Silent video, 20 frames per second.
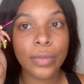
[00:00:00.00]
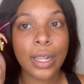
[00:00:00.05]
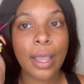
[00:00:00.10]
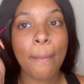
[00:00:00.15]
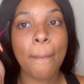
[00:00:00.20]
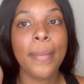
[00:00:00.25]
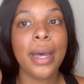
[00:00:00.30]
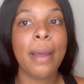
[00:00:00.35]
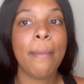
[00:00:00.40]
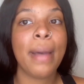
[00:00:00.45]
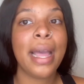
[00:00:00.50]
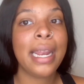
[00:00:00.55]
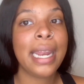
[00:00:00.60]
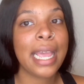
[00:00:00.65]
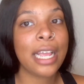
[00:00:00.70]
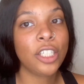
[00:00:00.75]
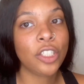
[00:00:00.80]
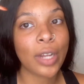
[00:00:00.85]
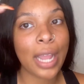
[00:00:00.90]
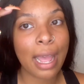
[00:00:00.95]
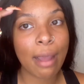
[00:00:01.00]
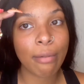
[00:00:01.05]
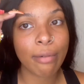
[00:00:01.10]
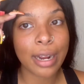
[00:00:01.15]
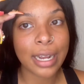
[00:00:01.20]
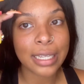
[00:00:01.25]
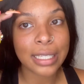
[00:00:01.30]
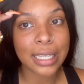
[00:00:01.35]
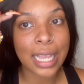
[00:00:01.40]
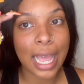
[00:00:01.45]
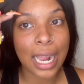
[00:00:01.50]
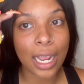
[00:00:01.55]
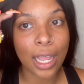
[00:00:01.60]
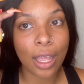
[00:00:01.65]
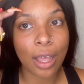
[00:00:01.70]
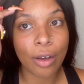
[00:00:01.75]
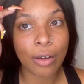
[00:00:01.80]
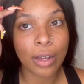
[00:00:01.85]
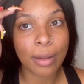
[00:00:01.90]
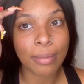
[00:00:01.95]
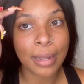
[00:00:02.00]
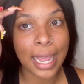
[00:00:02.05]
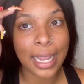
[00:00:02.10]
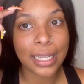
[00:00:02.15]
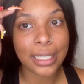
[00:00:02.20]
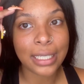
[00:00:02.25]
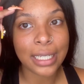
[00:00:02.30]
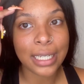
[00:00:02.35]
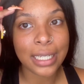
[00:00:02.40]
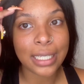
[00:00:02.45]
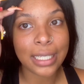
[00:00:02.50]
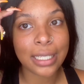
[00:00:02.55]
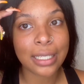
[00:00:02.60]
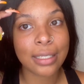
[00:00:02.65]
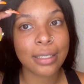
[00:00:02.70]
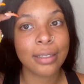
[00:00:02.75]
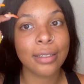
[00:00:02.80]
But my natural eyebrows kind of go up like this.